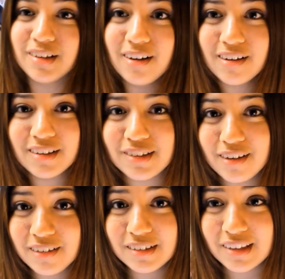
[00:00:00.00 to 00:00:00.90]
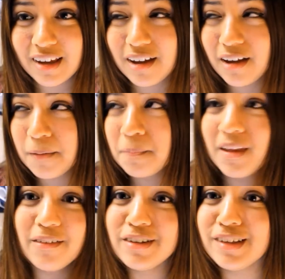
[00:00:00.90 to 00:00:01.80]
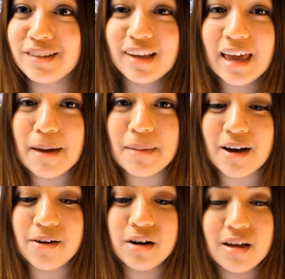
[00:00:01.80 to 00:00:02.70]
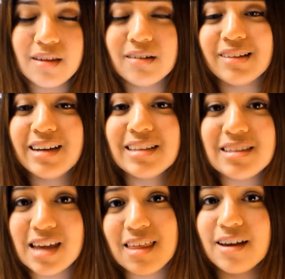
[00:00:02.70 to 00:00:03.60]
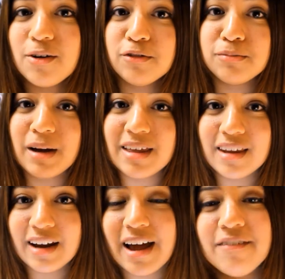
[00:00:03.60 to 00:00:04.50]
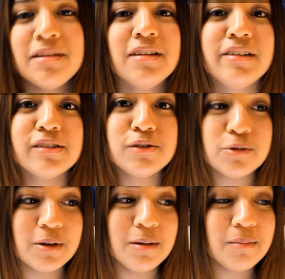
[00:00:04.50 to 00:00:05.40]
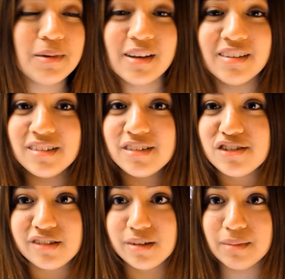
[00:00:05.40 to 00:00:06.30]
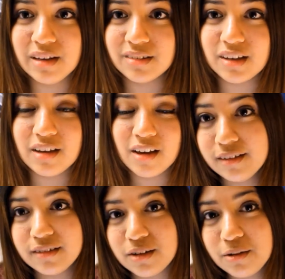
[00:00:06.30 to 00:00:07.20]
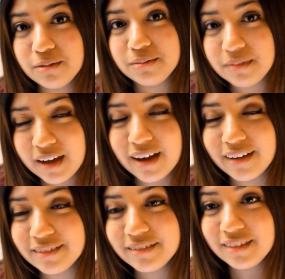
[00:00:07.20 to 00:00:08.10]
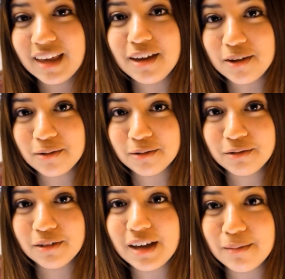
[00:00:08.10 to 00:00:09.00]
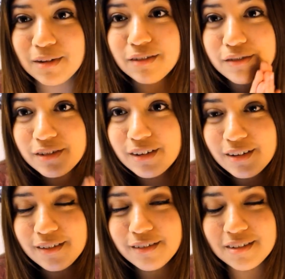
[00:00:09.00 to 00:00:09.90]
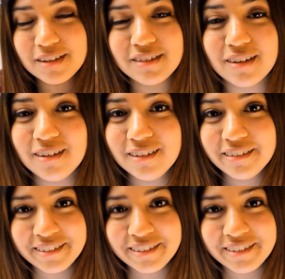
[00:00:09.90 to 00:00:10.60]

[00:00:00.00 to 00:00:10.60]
song. This song is like, ever since it came out, there's not a day that goes by that I haven't listened to it because it's just amazing. So yeah, thank you, Abiv, for this song.